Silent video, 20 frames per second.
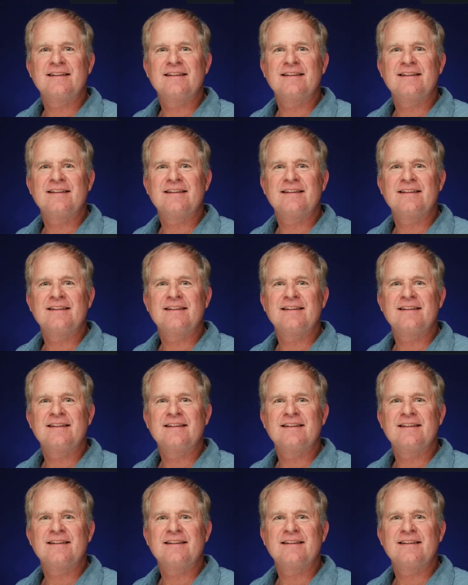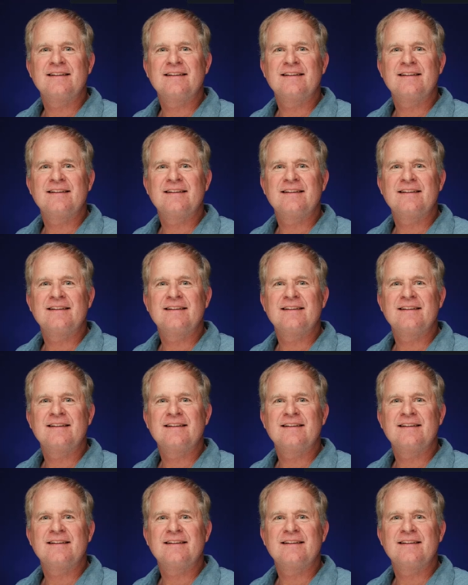
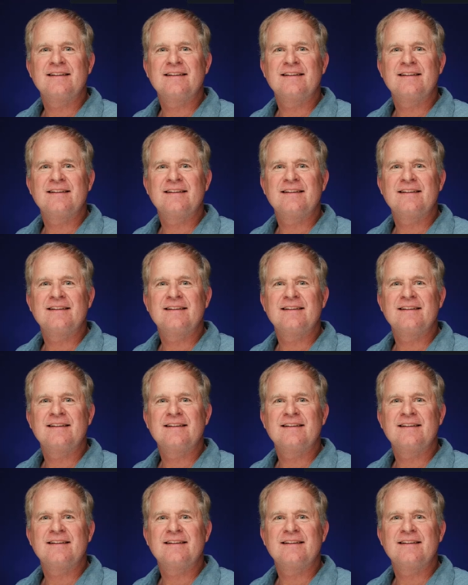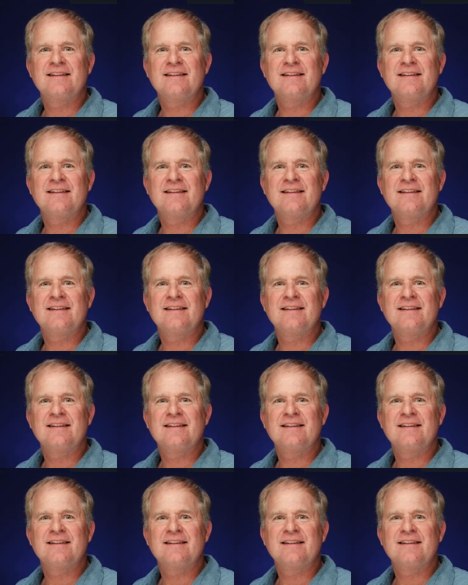
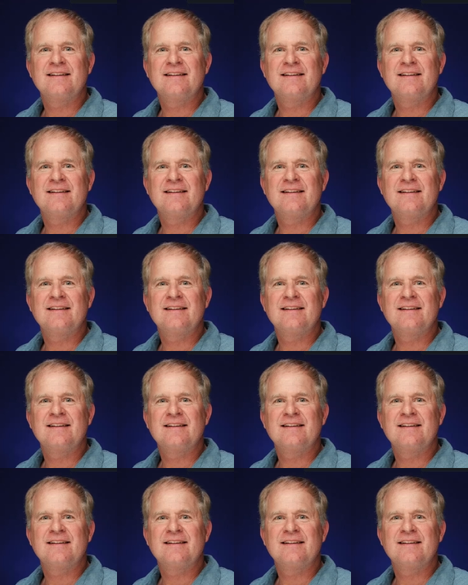[no speech]